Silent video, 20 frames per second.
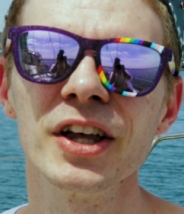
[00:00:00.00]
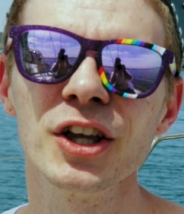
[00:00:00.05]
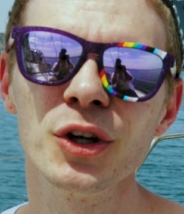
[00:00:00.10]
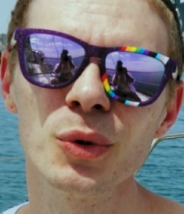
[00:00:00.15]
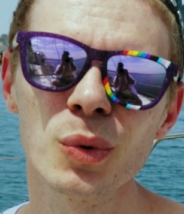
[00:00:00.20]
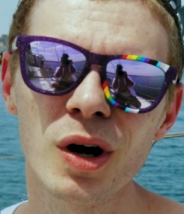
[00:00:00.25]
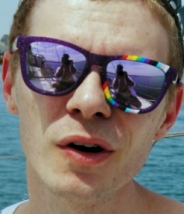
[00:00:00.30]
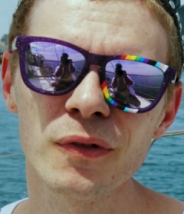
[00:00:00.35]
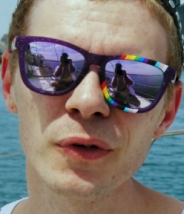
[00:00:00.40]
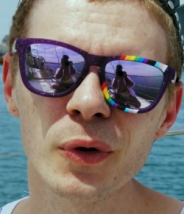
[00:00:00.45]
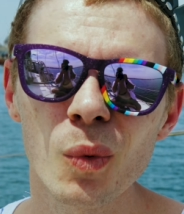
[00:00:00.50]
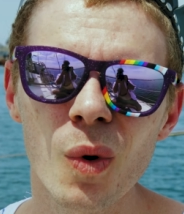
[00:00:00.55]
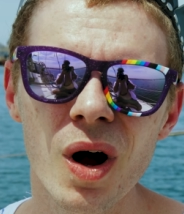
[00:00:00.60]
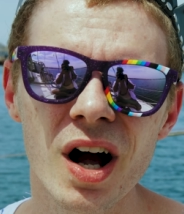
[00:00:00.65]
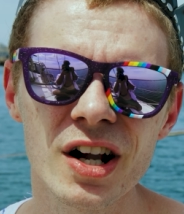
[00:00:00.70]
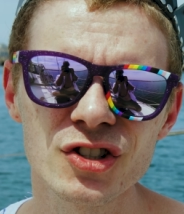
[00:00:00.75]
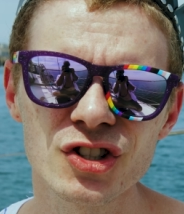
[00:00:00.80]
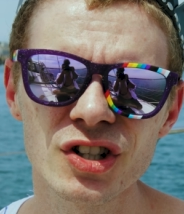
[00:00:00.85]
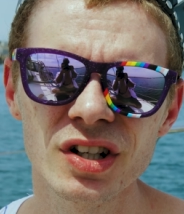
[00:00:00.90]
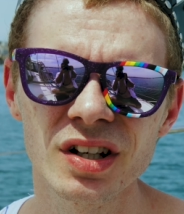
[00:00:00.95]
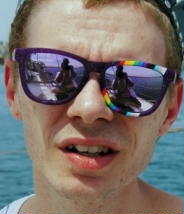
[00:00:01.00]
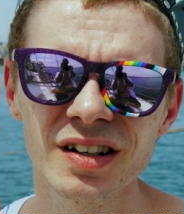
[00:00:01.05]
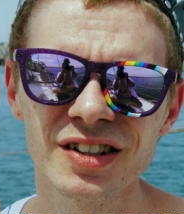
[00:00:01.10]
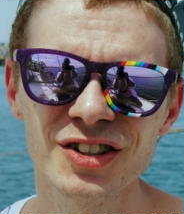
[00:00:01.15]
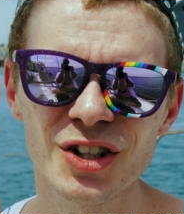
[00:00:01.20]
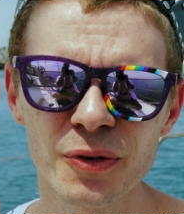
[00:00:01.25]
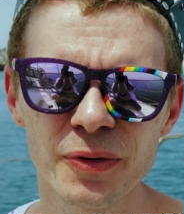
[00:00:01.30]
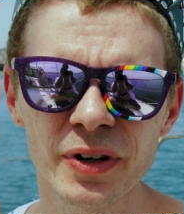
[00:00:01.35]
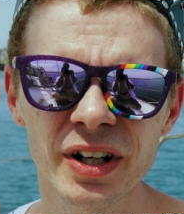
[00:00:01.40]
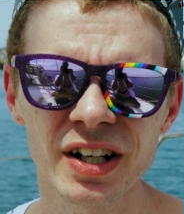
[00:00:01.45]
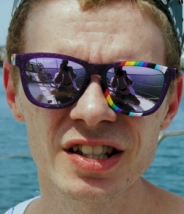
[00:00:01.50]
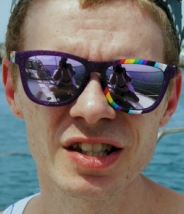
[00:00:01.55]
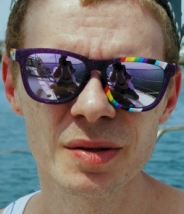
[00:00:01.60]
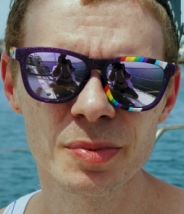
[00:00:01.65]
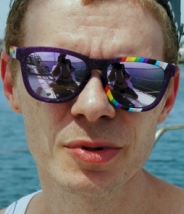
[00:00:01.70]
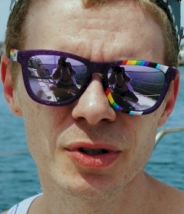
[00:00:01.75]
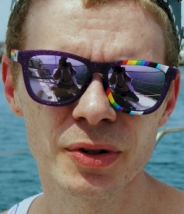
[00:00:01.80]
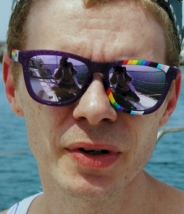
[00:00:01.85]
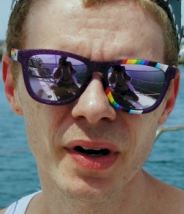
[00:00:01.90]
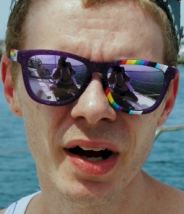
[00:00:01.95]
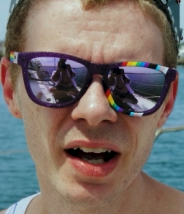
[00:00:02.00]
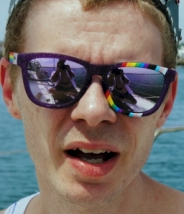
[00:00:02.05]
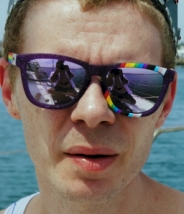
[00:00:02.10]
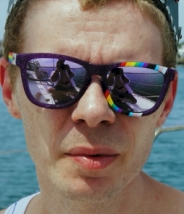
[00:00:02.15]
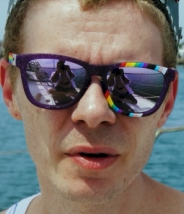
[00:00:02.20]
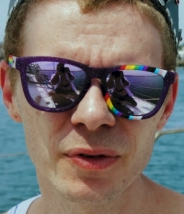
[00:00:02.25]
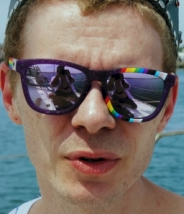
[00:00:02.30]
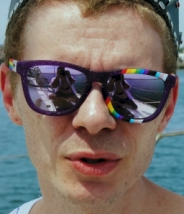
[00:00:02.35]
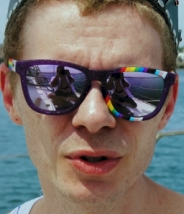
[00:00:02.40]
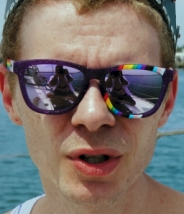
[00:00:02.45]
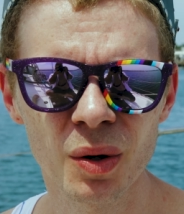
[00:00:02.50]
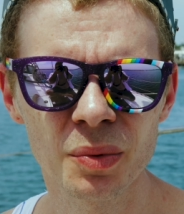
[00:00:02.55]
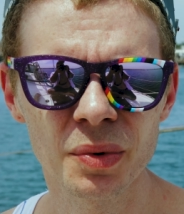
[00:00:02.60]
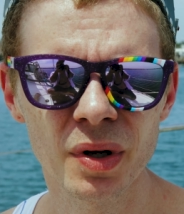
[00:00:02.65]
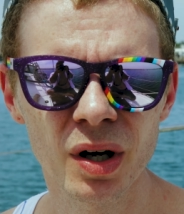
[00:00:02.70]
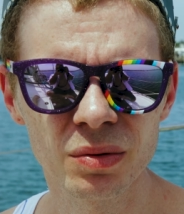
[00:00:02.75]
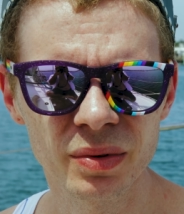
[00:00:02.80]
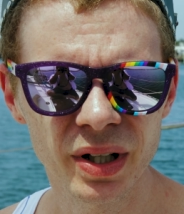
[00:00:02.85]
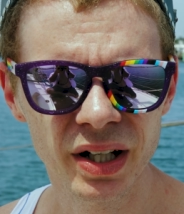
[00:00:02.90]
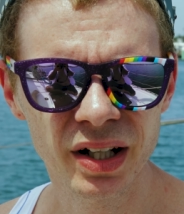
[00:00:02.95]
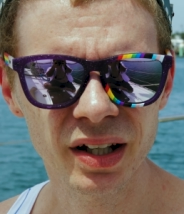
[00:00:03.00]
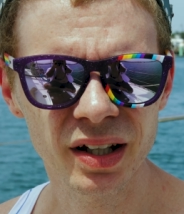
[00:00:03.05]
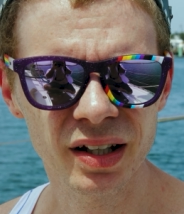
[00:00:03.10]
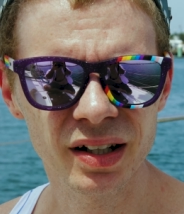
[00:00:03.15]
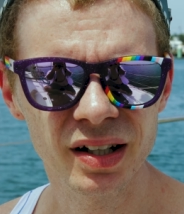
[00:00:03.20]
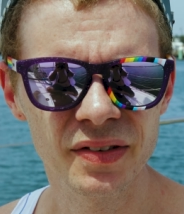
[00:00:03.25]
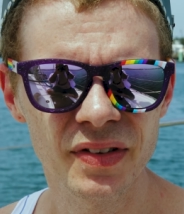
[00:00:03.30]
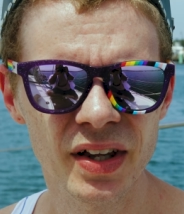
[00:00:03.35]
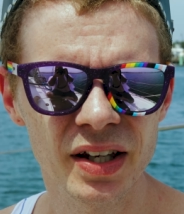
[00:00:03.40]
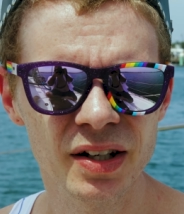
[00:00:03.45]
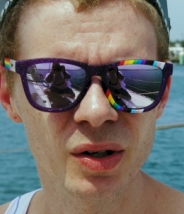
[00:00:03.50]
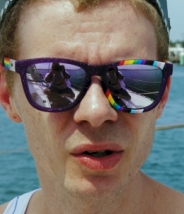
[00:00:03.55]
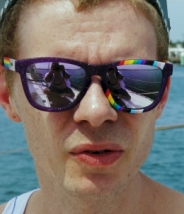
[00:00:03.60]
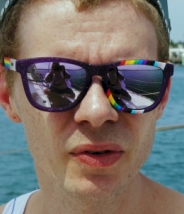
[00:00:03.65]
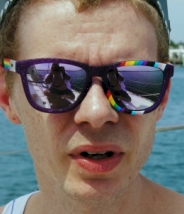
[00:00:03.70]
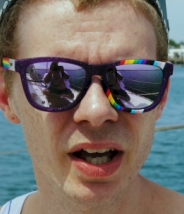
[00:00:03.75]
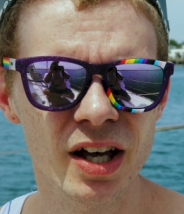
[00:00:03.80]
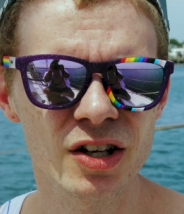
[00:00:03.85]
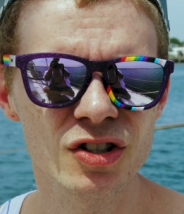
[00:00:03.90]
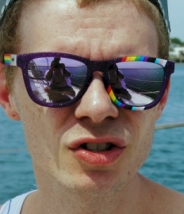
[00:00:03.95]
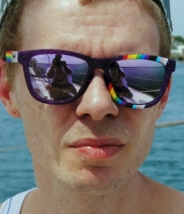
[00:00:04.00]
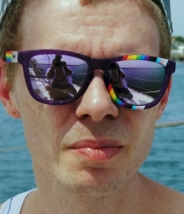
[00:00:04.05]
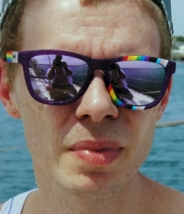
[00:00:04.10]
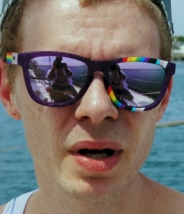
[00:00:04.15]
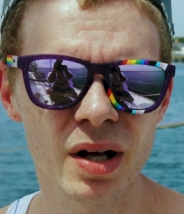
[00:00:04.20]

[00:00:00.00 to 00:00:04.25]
Thank you all for watching. Don't forget to subscribe if you don't already and hit that notification